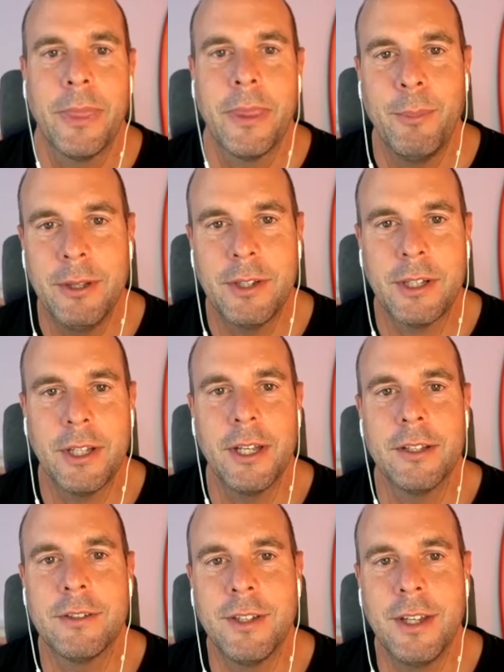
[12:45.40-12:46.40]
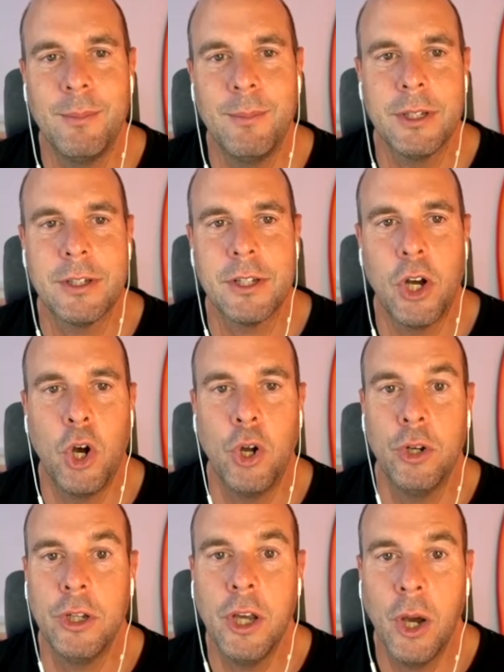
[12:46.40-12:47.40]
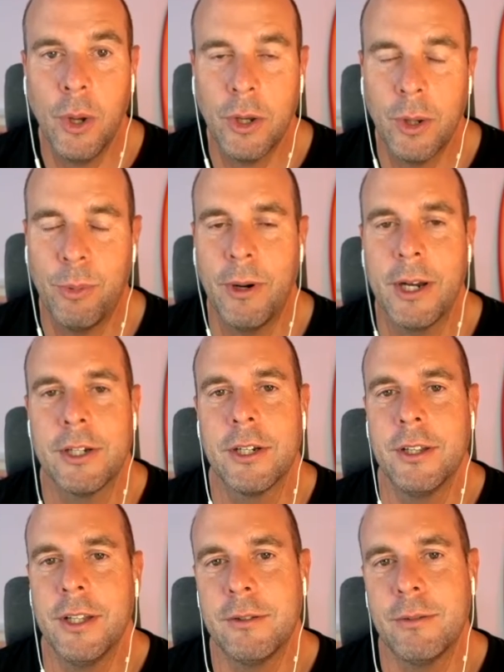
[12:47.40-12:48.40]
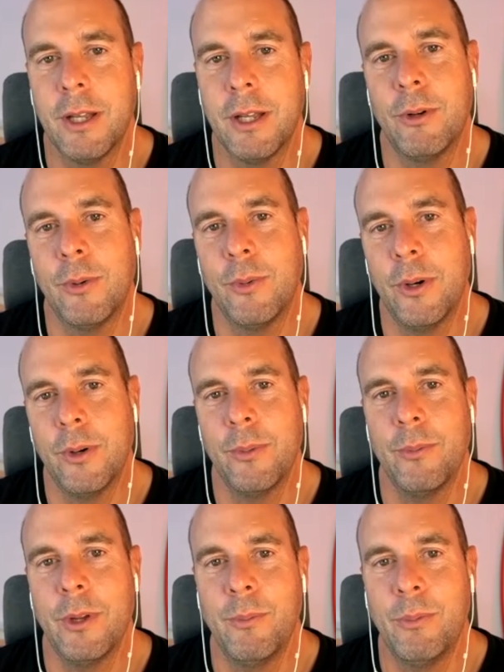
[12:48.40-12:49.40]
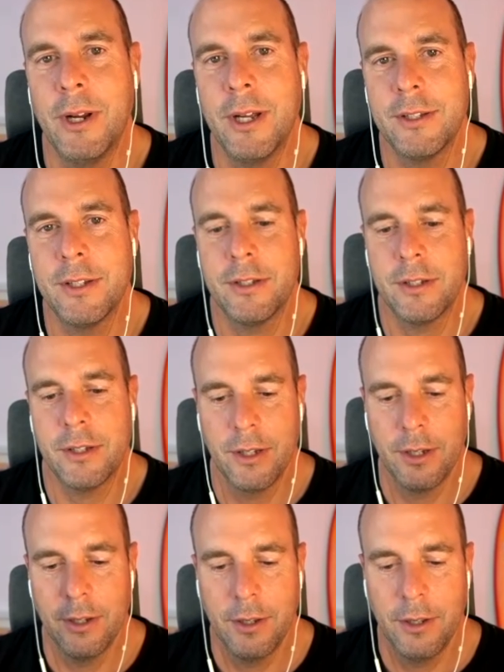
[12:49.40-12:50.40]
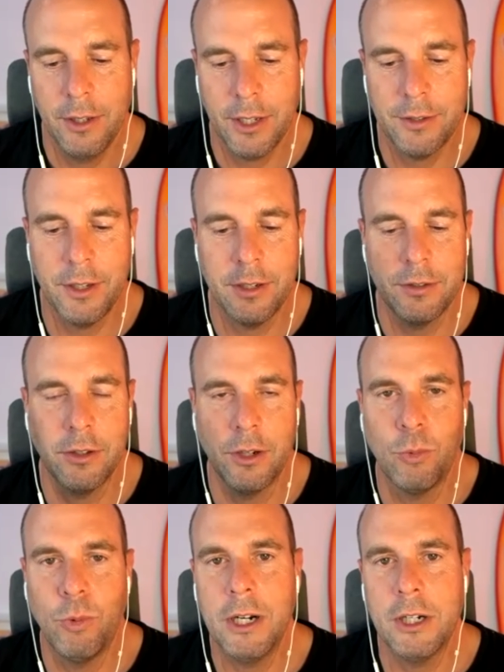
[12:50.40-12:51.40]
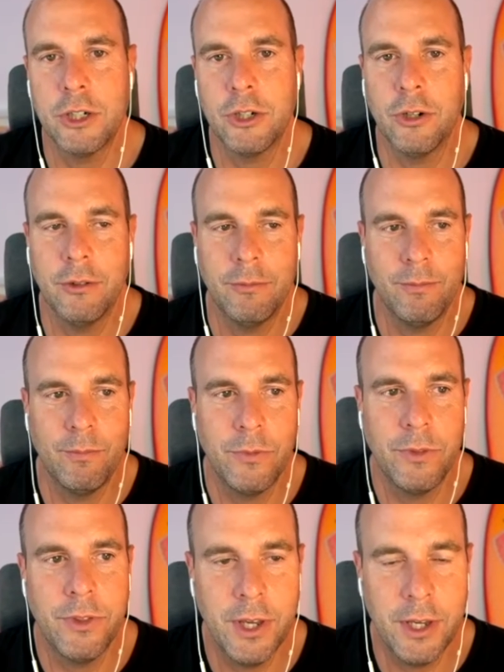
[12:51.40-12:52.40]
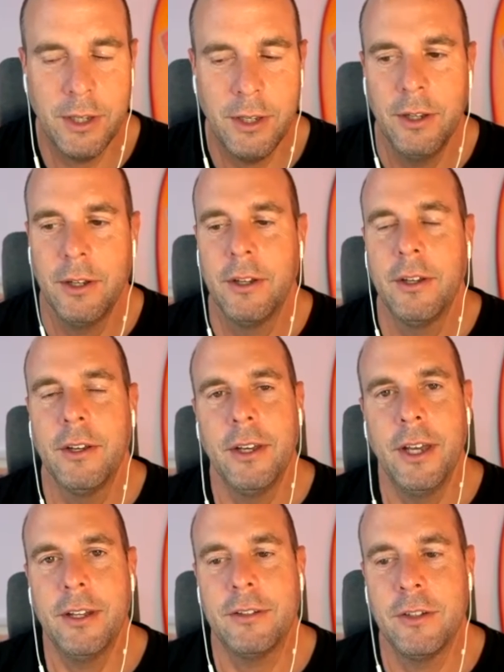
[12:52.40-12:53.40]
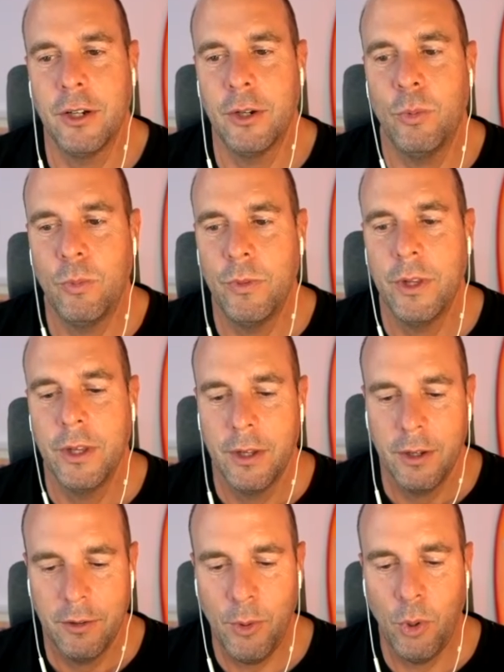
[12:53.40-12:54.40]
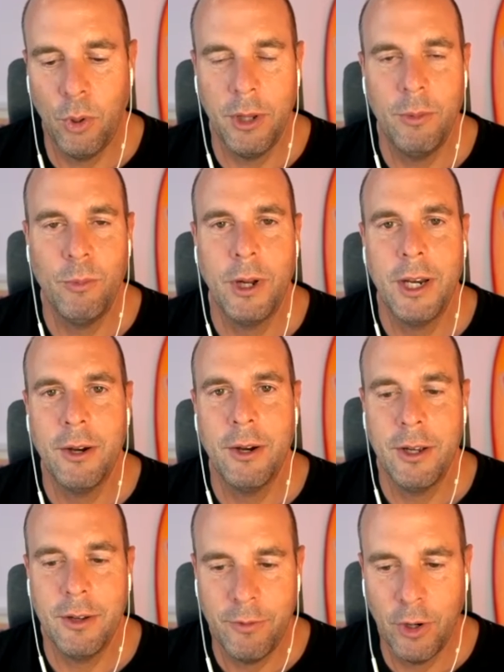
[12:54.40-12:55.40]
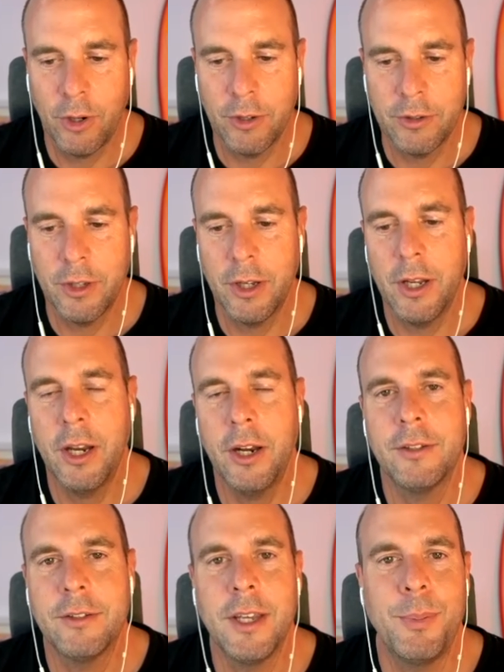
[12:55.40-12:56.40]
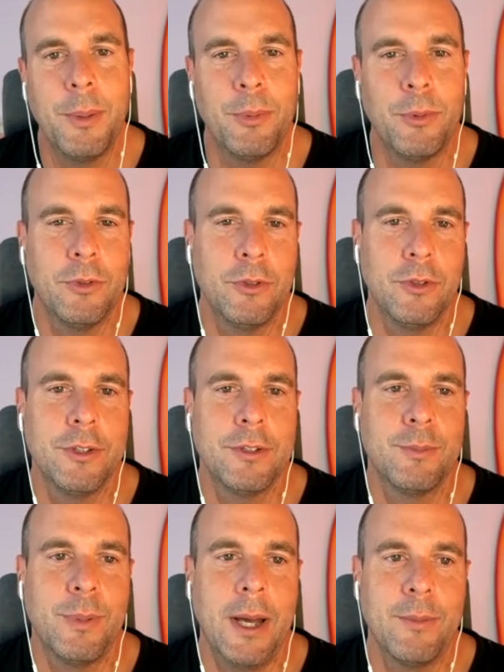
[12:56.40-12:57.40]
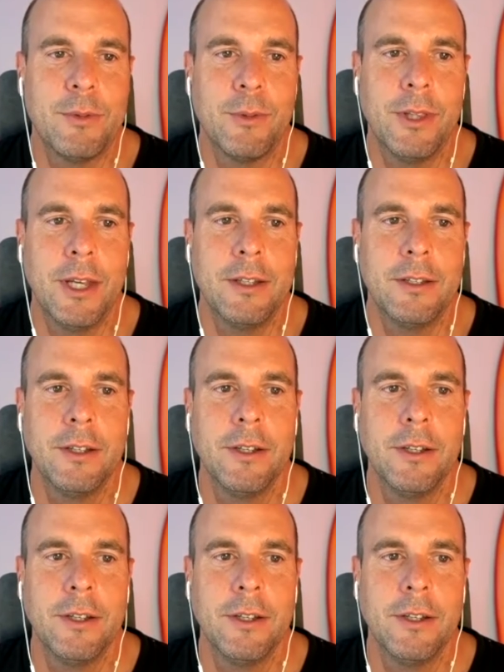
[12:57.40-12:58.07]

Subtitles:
basically a seamless ongoing operation, and that's really what I want to impress. It's like you said, it's not a one shot thing, and it's not a all in one area focus. So, and I see people do this perhaps when they